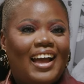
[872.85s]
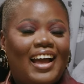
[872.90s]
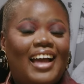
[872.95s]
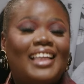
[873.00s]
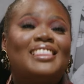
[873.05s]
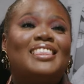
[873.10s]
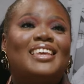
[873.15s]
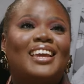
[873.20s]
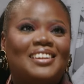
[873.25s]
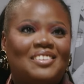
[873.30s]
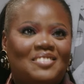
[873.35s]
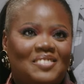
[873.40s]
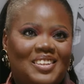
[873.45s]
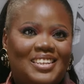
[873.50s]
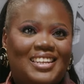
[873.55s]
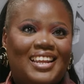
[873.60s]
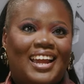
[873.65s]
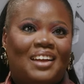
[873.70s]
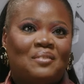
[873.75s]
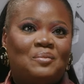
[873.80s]
at the end of the
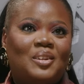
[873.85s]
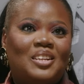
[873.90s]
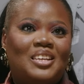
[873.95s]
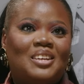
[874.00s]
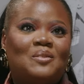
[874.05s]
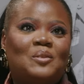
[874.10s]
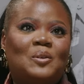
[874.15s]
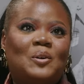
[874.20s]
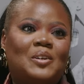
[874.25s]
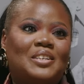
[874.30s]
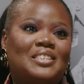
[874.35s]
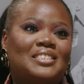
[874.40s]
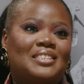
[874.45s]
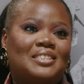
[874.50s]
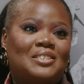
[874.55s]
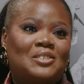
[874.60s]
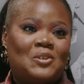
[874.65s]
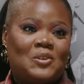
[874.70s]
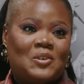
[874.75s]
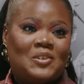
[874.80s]
day, I believe God is
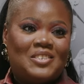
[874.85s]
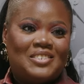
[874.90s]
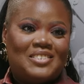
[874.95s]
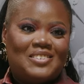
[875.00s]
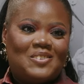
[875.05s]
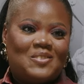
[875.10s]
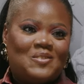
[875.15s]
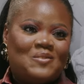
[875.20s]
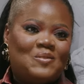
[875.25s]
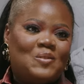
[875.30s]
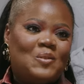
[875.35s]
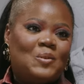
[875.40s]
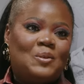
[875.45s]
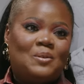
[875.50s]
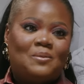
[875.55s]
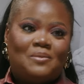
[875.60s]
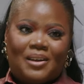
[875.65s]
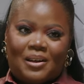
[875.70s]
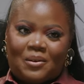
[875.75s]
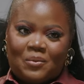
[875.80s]
the source of all
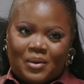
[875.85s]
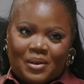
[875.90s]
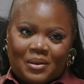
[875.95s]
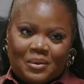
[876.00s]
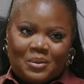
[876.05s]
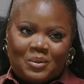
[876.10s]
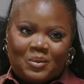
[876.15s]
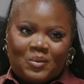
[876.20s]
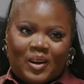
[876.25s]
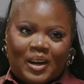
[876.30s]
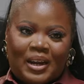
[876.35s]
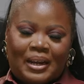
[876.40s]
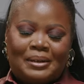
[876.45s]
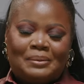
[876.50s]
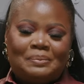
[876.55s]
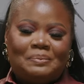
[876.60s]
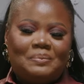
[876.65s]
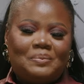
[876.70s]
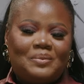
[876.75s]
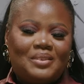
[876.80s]
of our wealth, right?